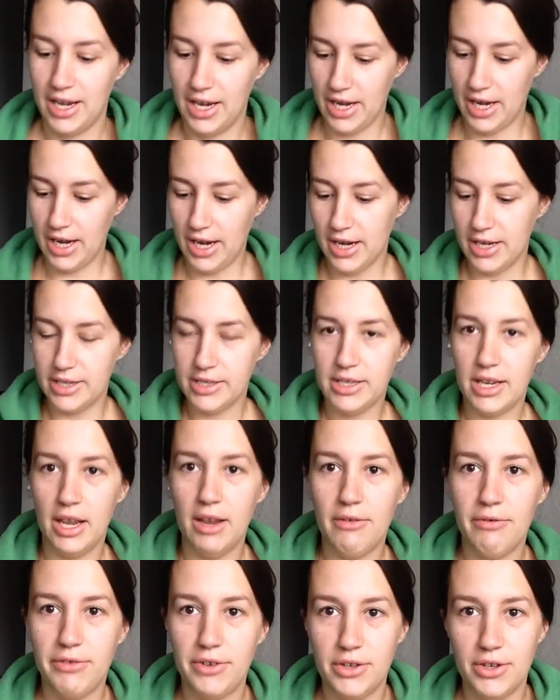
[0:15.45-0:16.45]
And
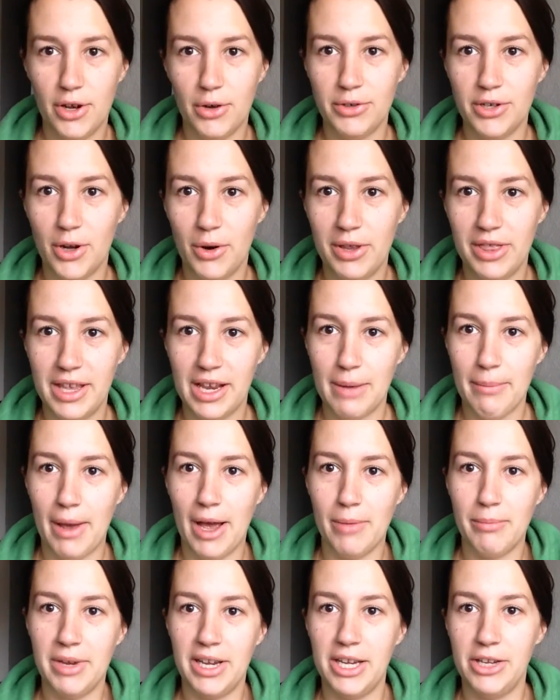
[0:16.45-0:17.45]
if you don't know anything
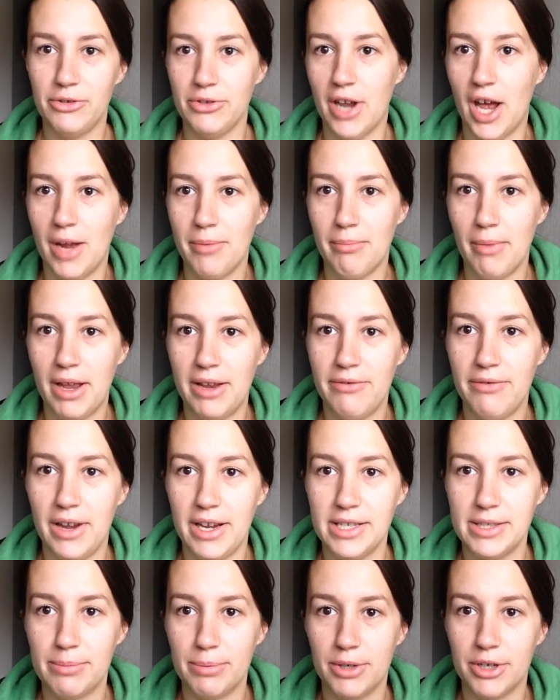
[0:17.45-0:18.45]
about me, you're not in my
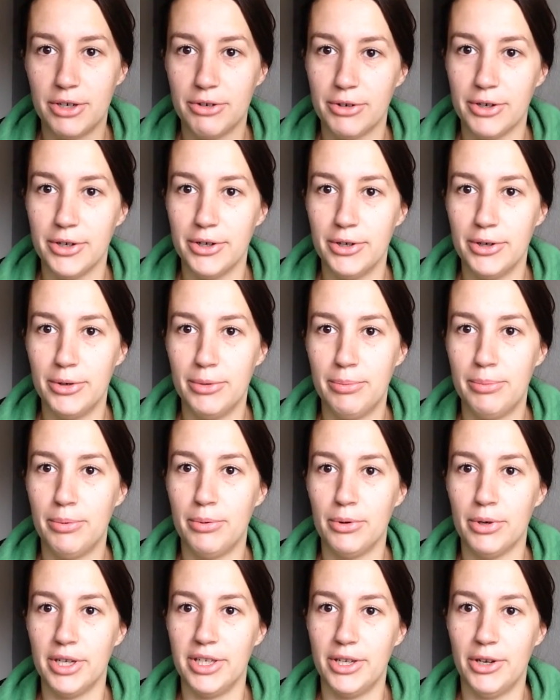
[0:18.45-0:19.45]
Facebook group,
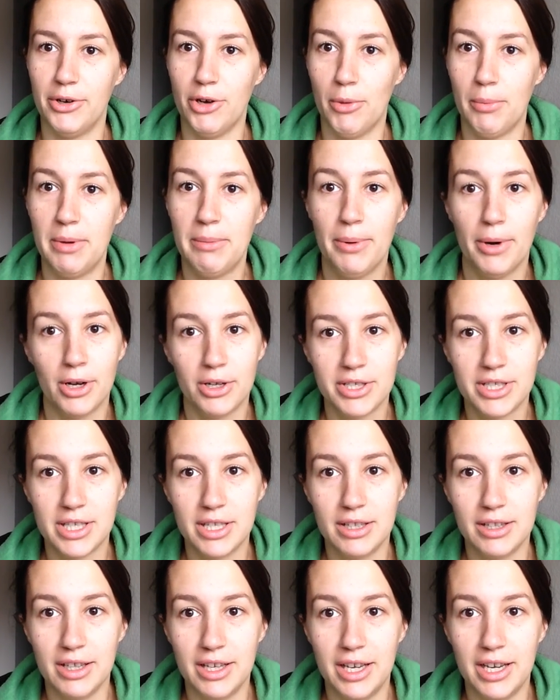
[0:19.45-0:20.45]
or you don't know me
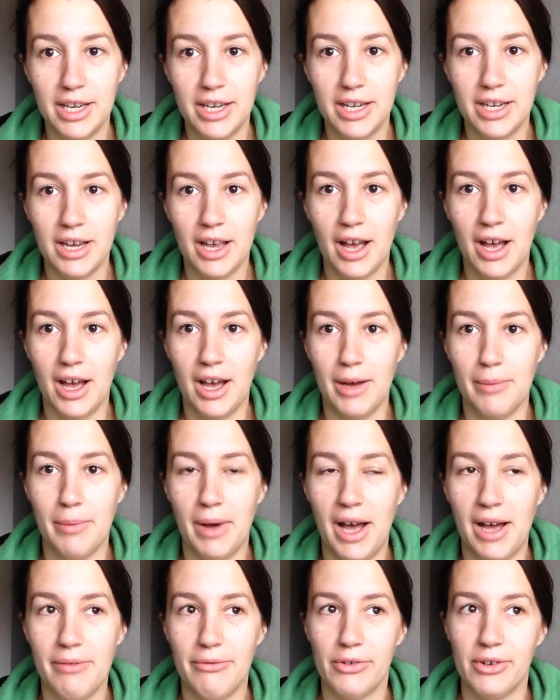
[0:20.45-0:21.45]
personally,
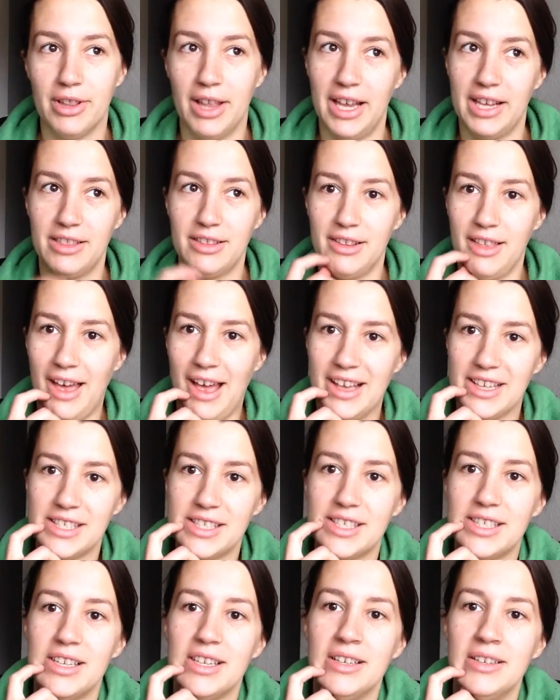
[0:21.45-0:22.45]
for like the
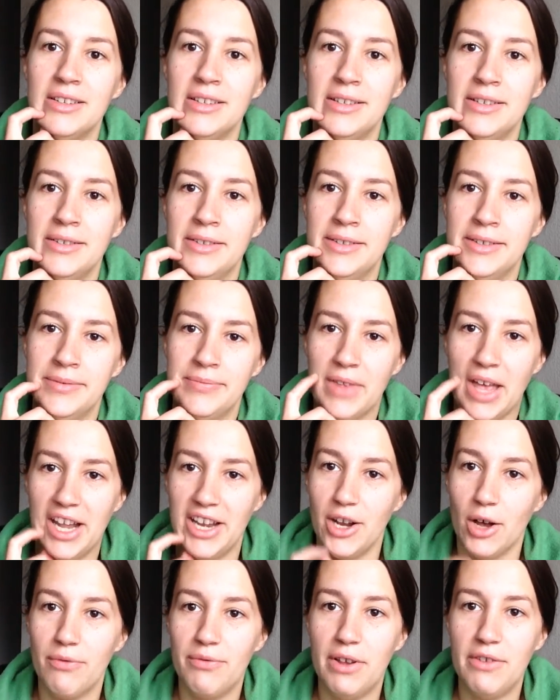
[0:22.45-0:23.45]
last,
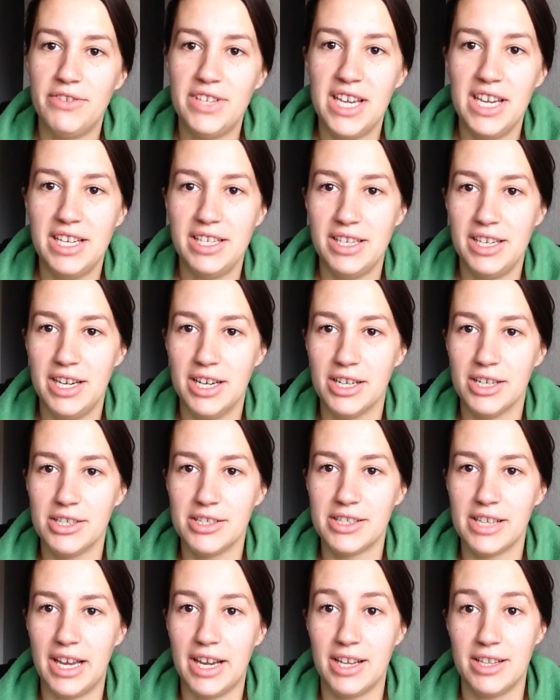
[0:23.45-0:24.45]
15
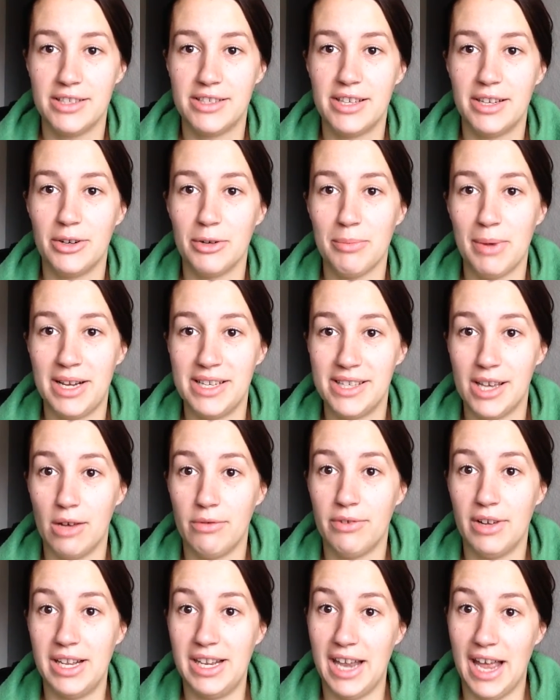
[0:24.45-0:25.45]
years, I considered
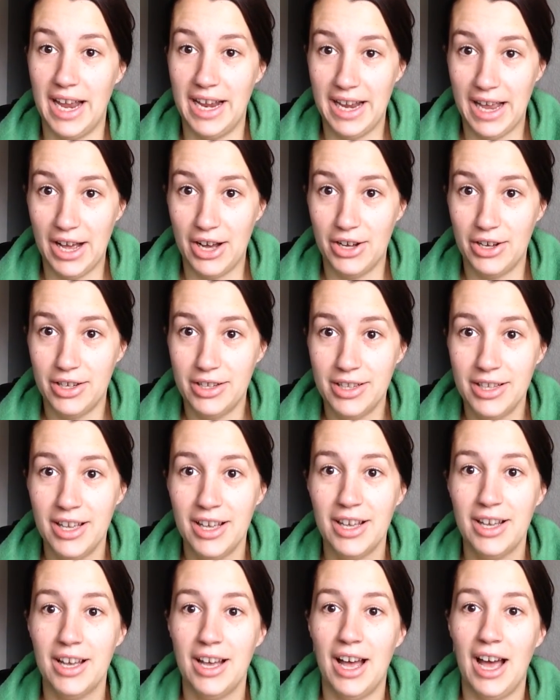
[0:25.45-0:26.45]
myself a night owl.
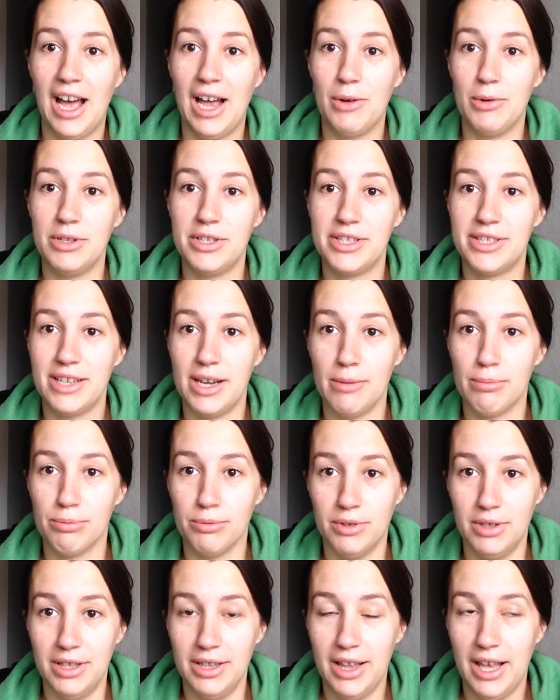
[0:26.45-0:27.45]
I would stay up
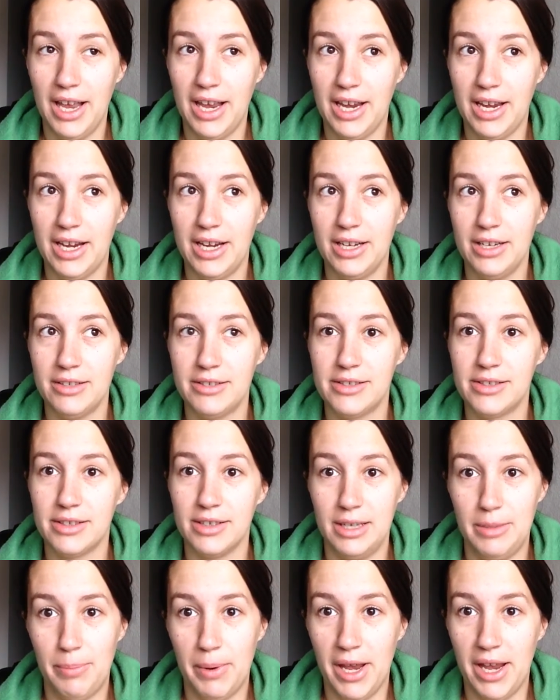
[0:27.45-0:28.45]
really late,
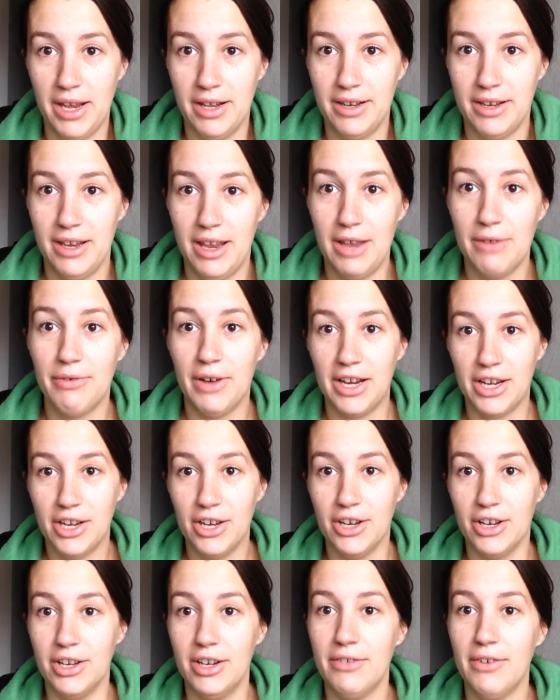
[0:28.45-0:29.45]
sleep in if I
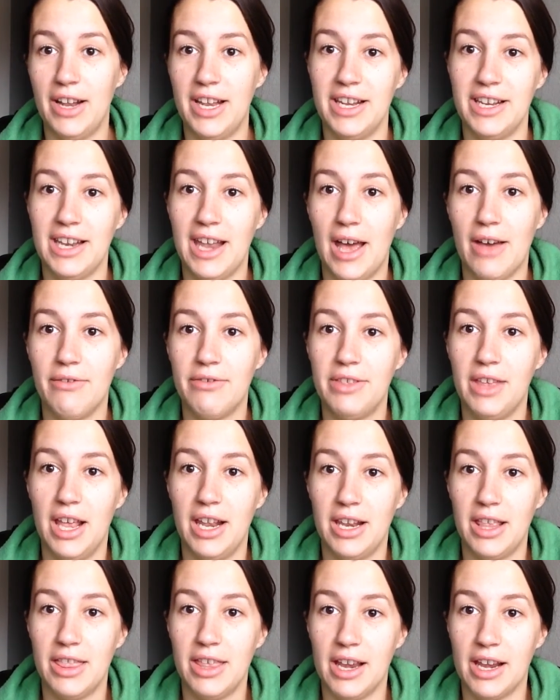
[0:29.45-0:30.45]
could, if I didn't have
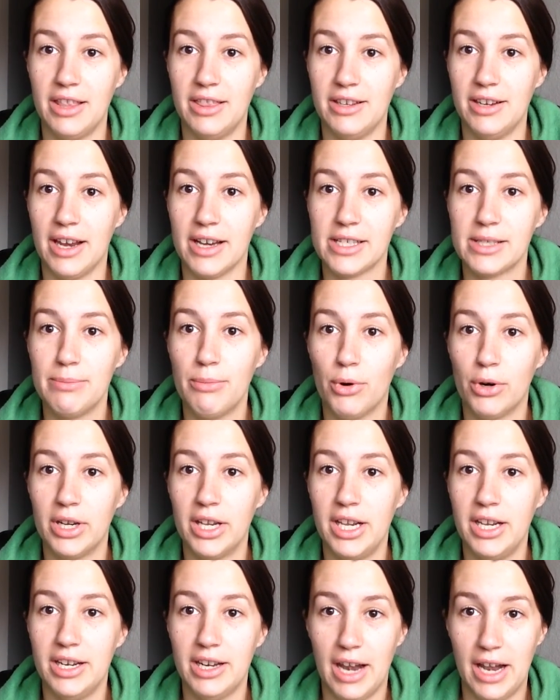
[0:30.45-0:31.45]
anything in the next
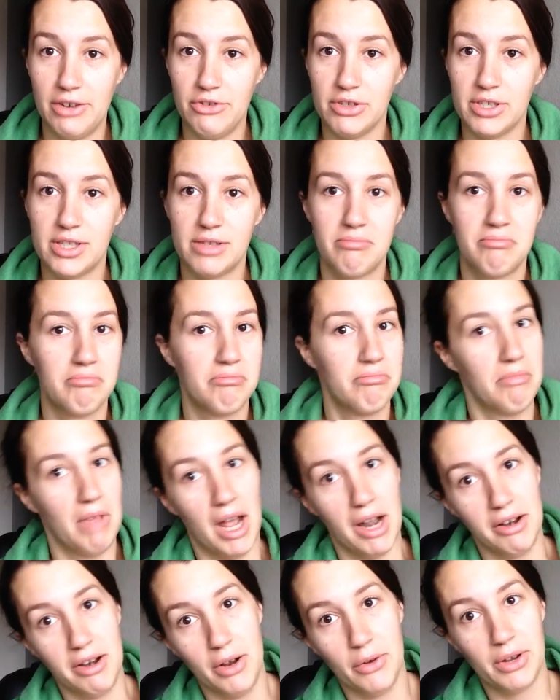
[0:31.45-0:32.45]
morning, and I just,
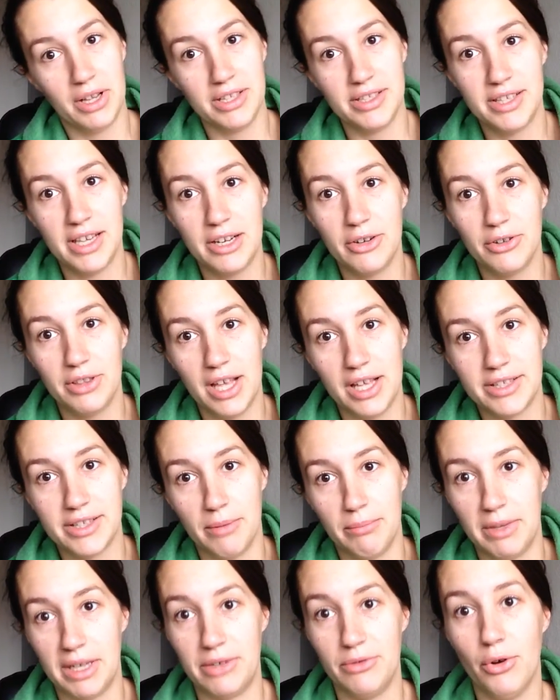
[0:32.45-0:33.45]
considered that
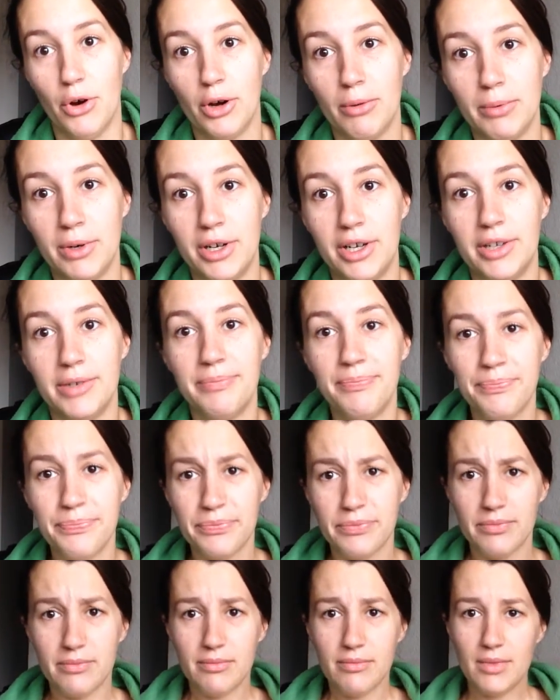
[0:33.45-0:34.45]
something normal.
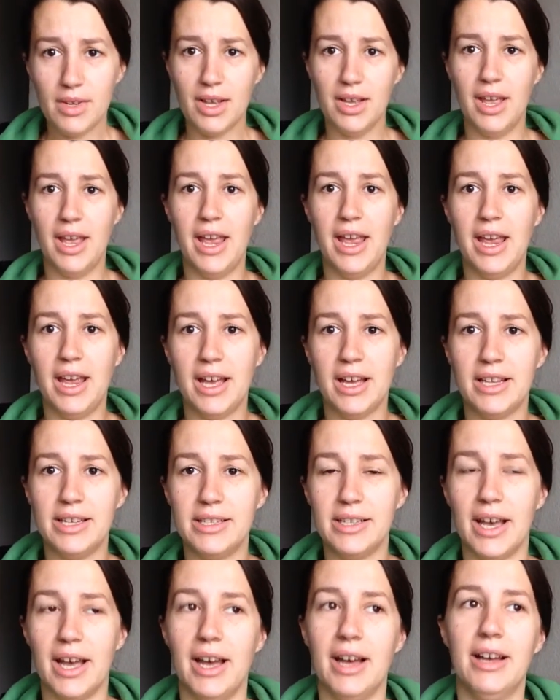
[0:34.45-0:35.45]

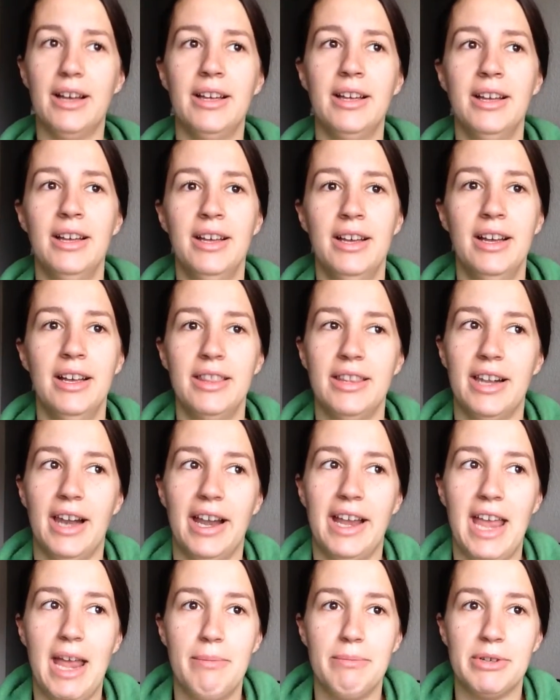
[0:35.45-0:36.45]
And then
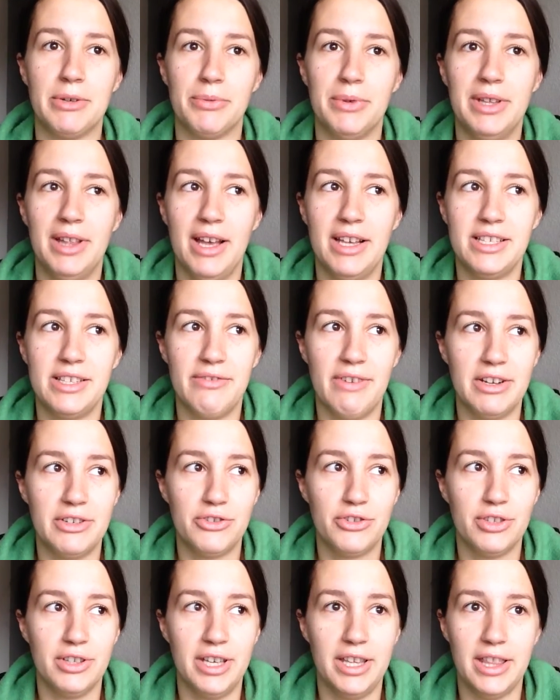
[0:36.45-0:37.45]
I came to realize
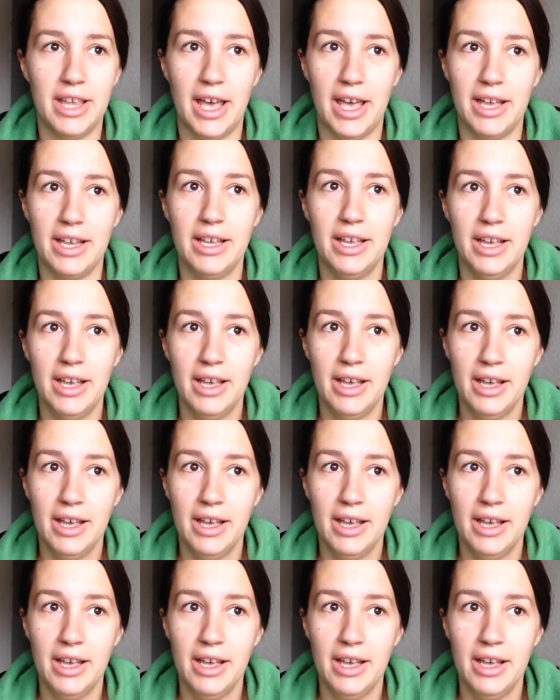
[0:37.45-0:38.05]
eventually that